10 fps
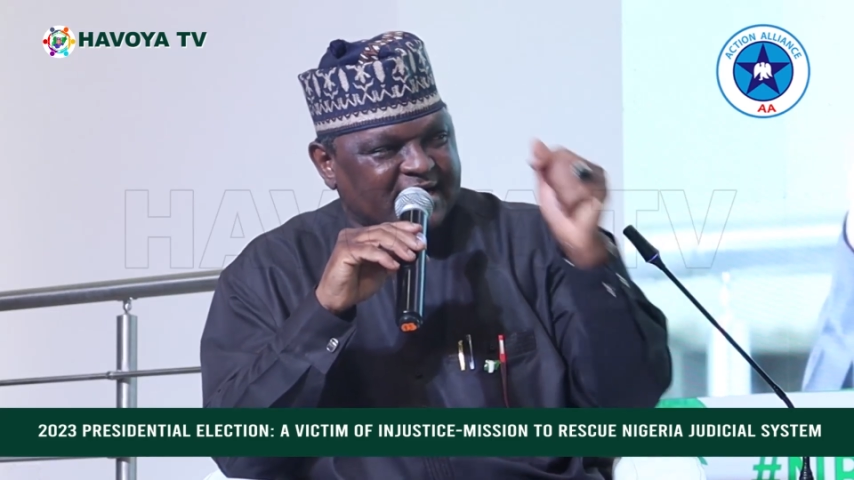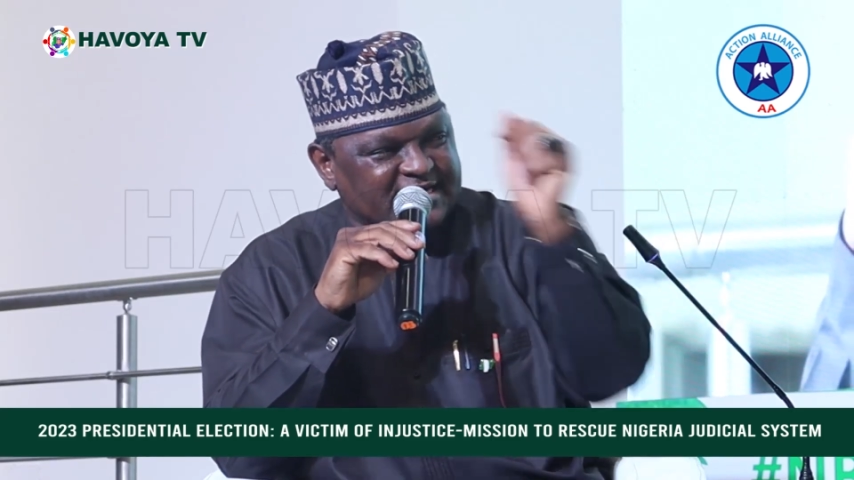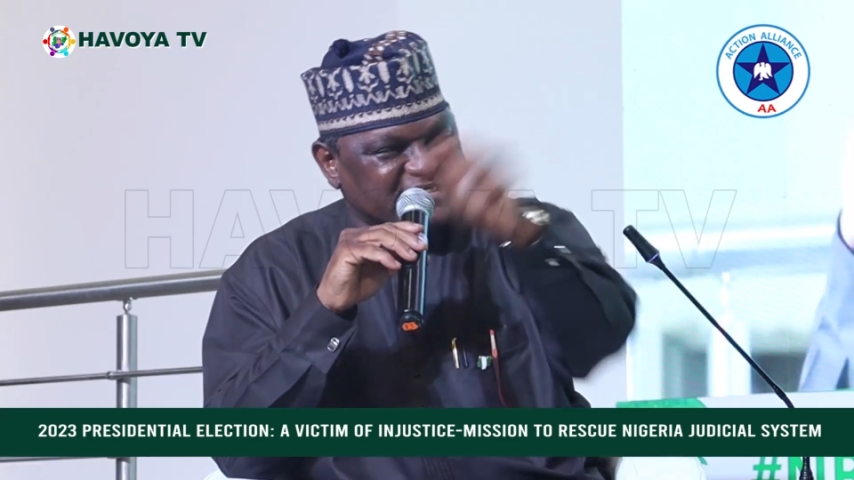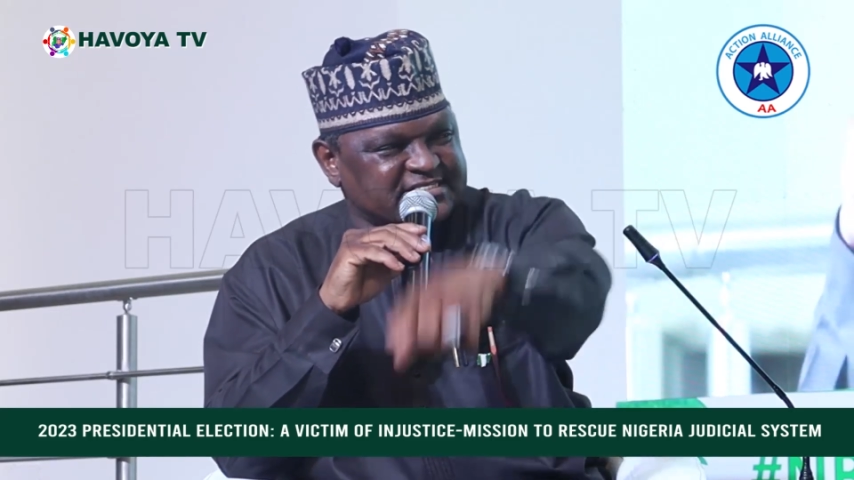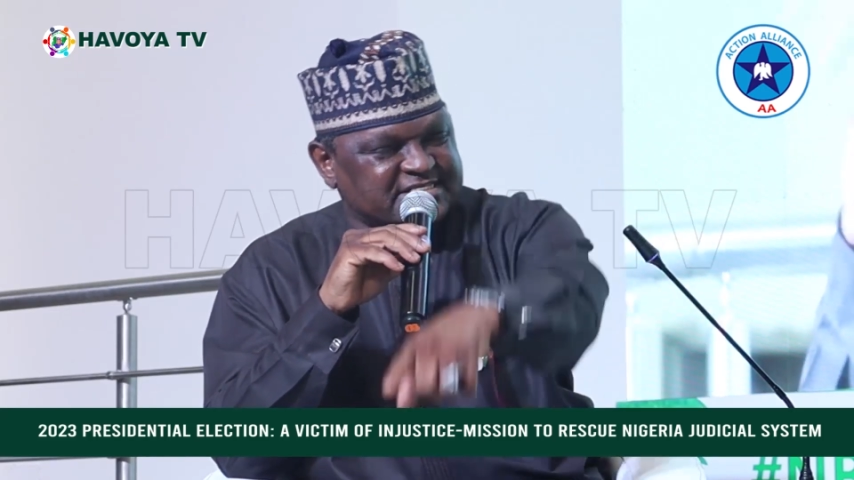
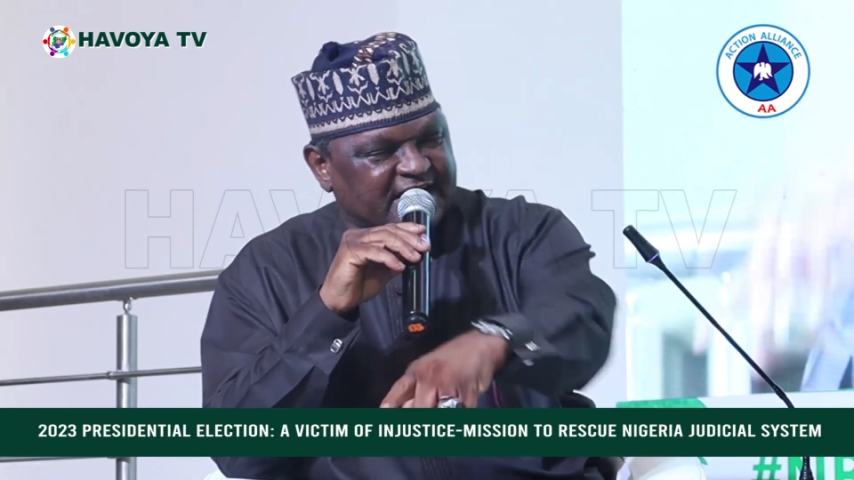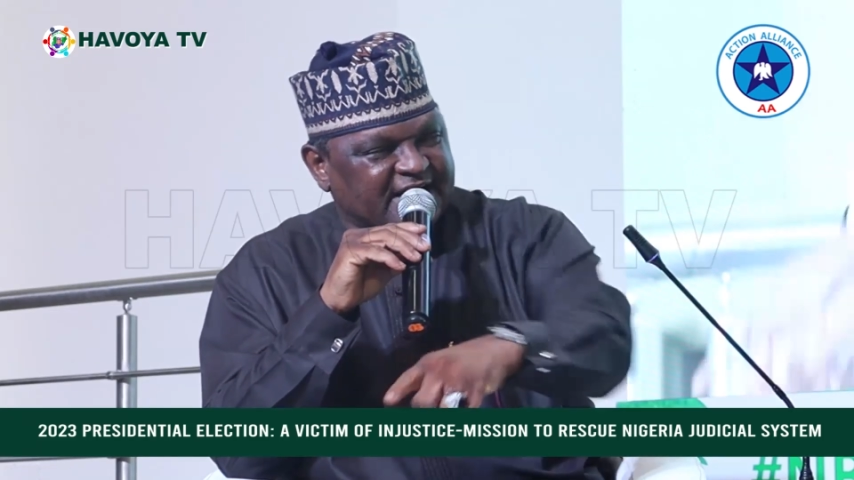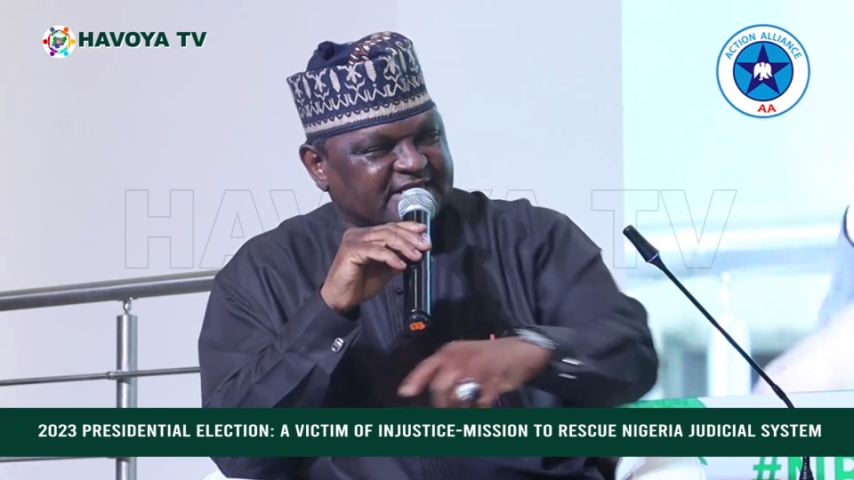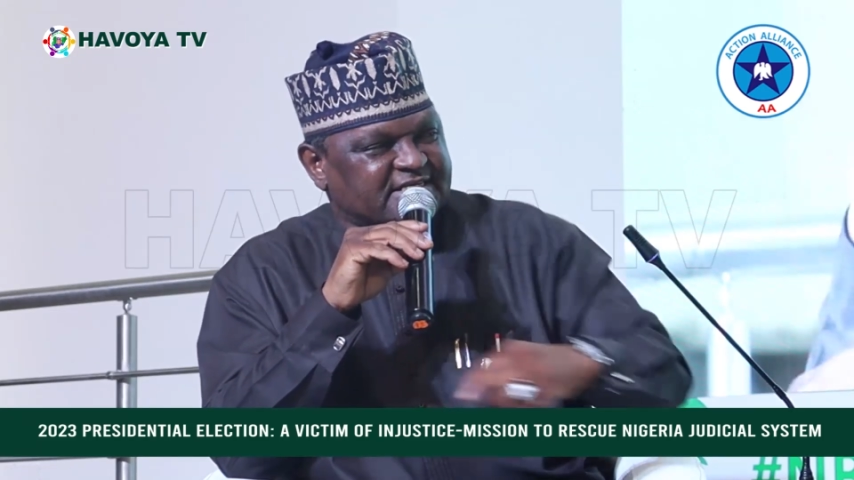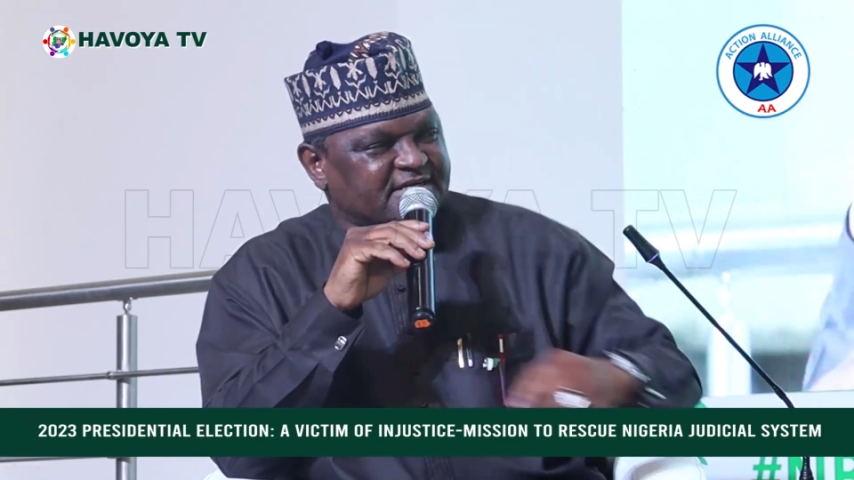
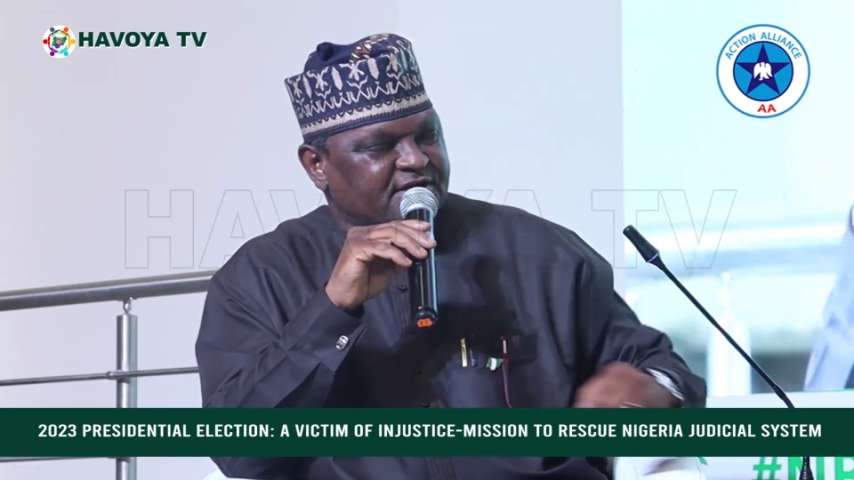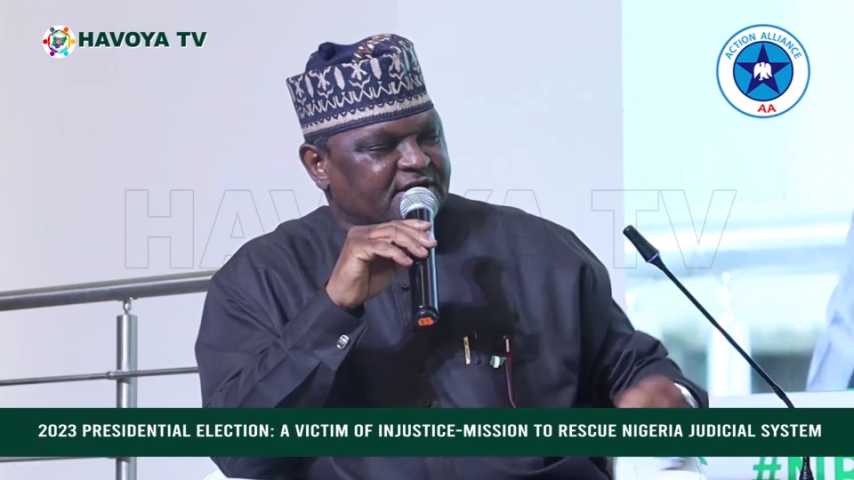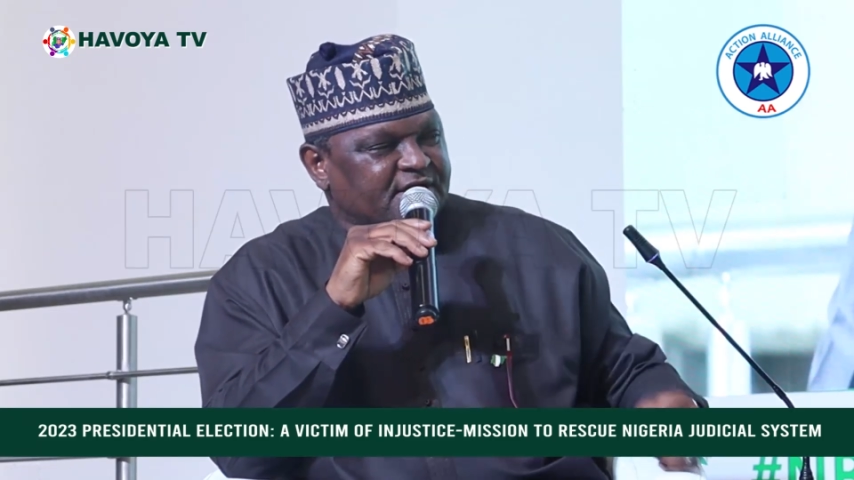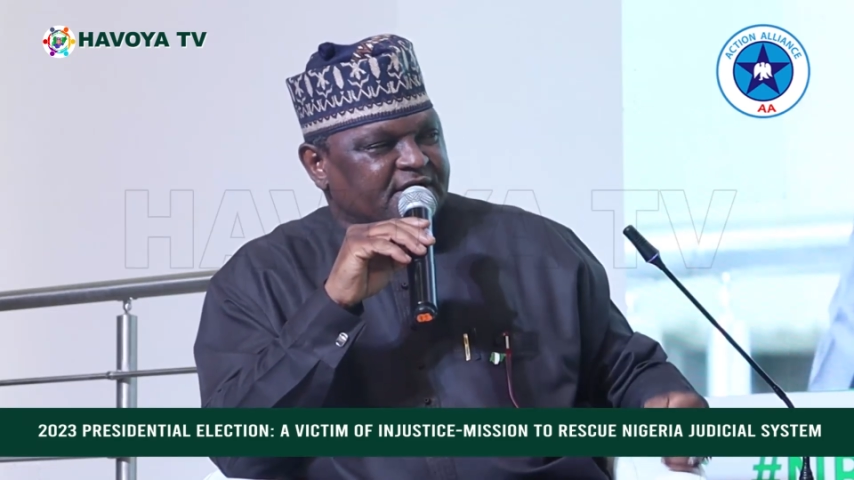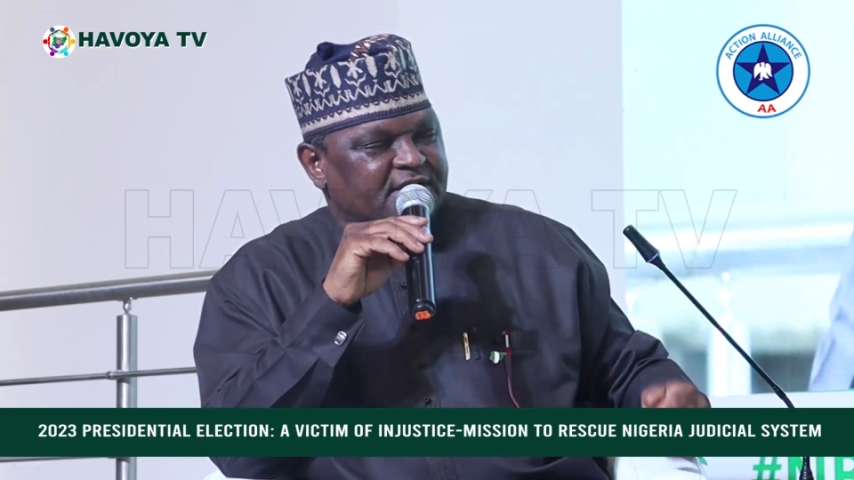criticized,
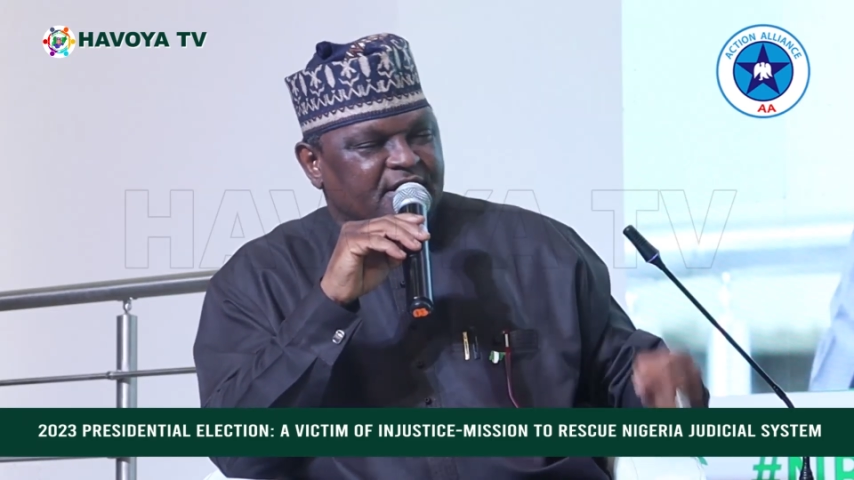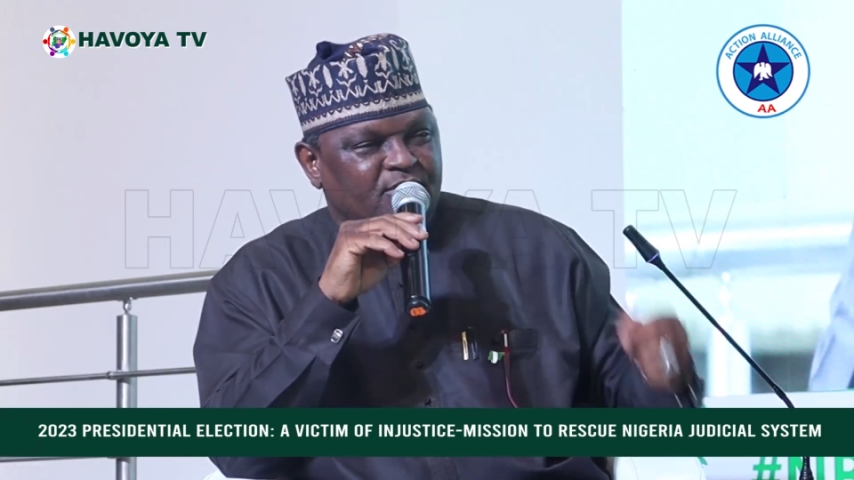they